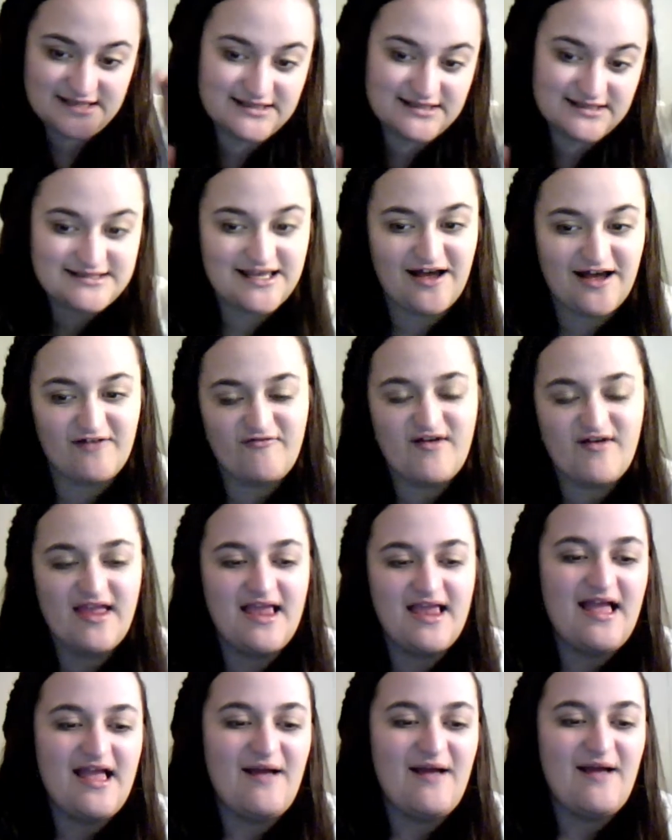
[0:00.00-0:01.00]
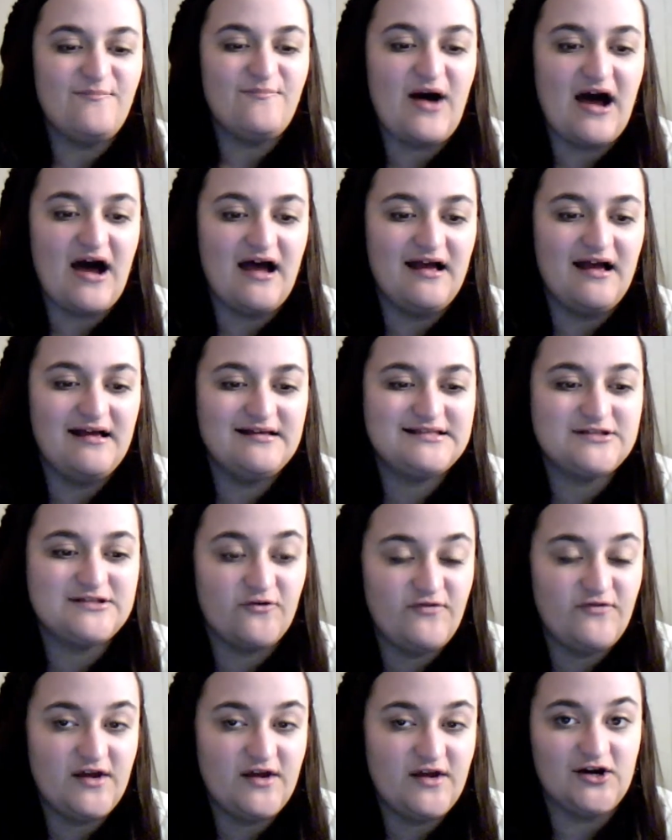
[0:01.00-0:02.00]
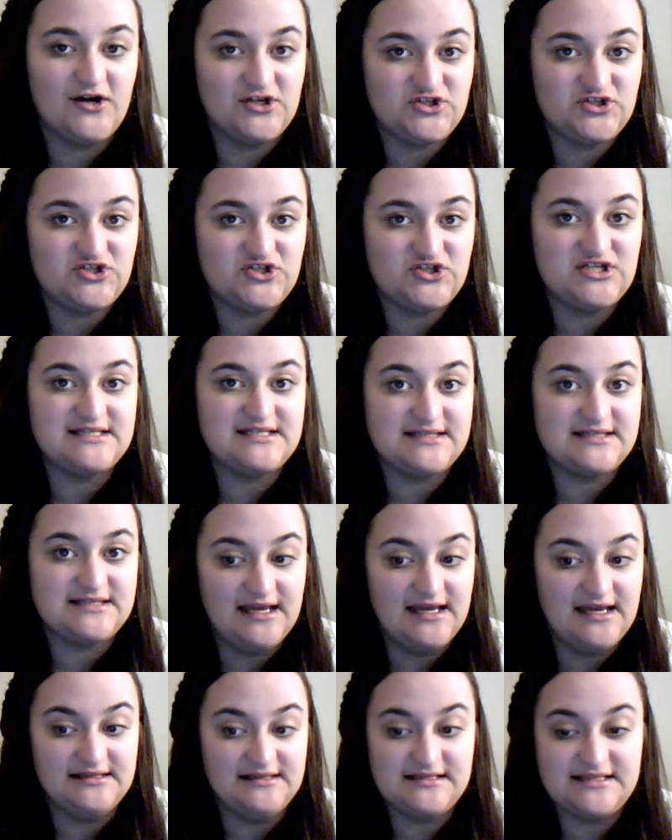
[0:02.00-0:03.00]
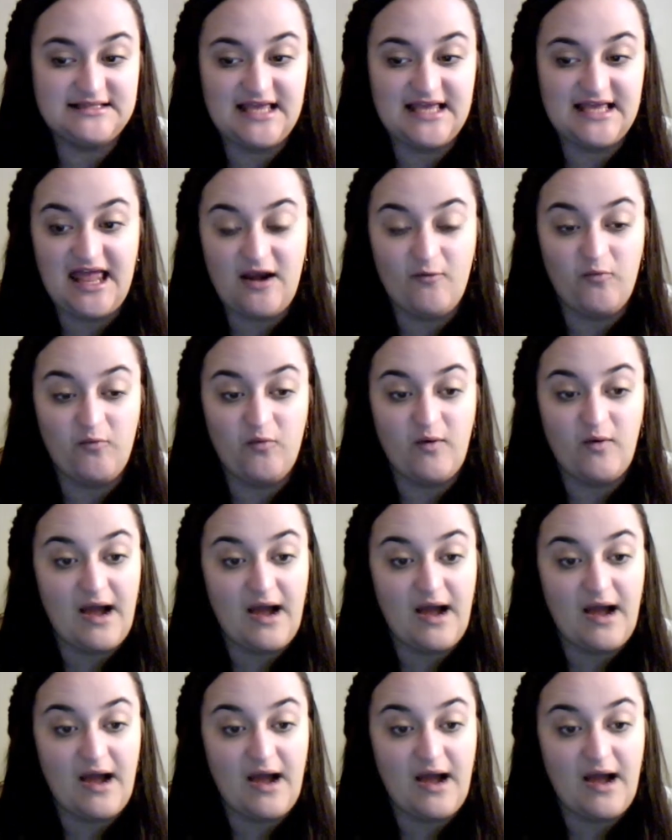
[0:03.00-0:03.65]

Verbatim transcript: and stuff, but Sophia Grace, she sings, and